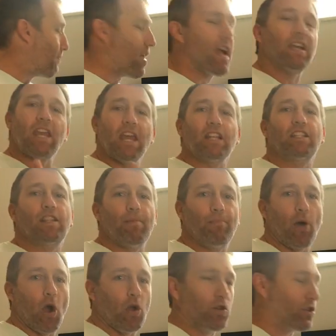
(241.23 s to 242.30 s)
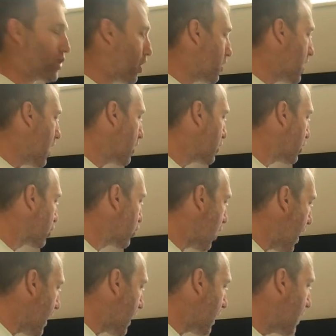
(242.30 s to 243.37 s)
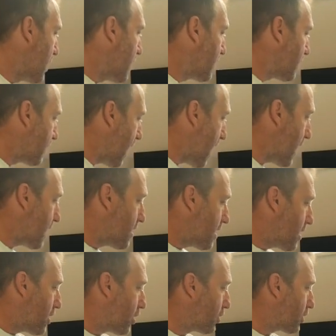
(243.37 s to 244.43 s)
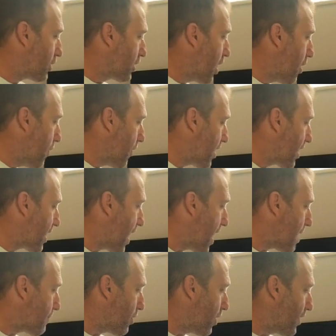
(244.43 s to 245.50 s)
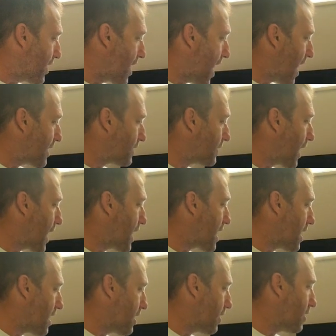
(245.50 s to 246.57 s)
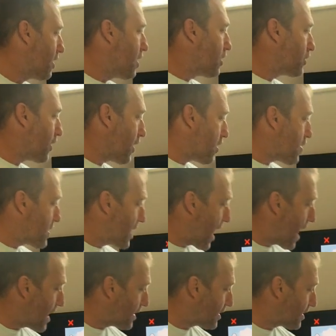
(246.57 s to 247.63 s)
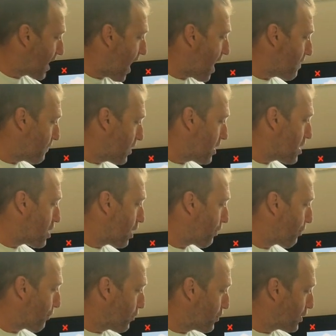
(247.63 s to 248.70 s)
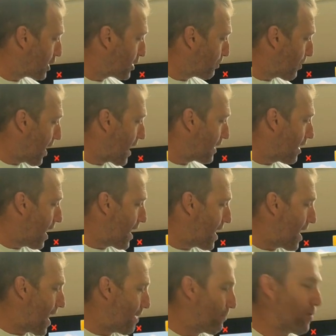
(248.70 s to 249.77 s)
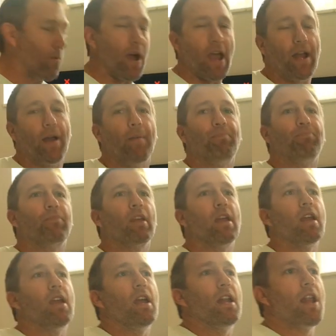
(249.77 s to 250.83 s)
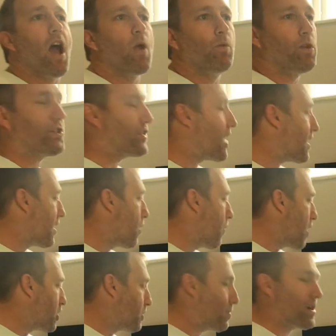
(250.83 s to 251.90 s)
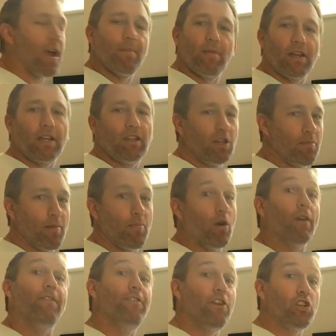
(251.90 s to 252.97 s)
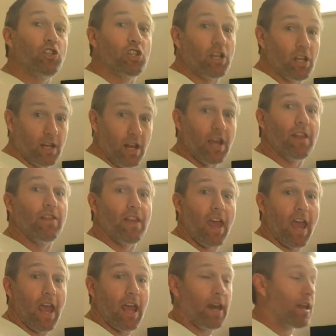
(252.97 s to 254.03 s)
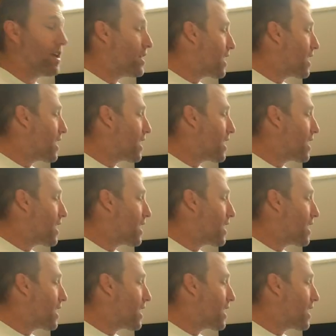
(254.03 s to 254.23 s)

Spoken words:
against the boat. So, you know, just trying to stay, you know, slower and calmer on the outside here so that you can save it, you know, through the spray line and up the wake. Now, I will say that once you become like a little bit more efficient in that,